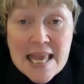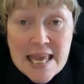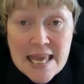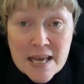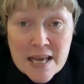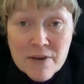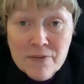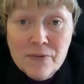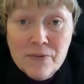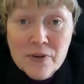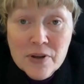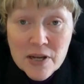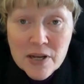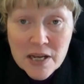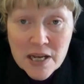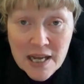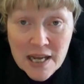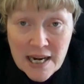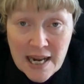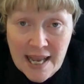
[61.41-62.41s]
If
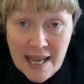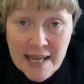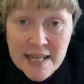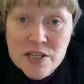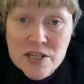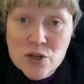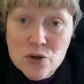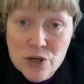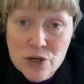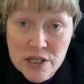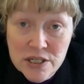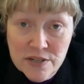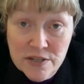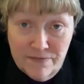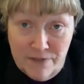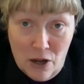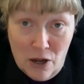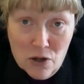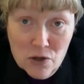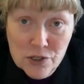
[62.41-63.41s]
an answer is
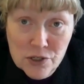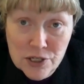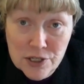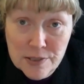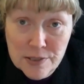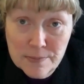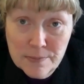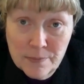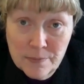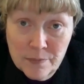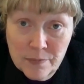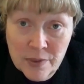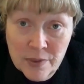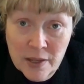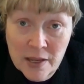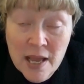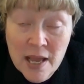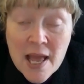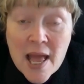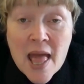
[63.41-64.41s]
false,
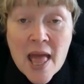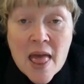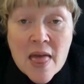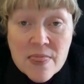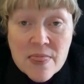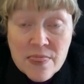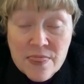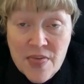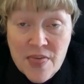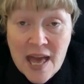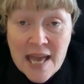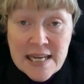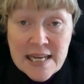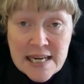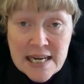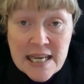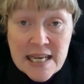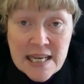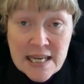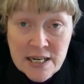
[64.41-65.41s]
they
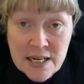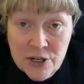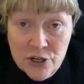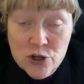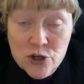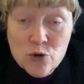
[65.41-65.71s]
need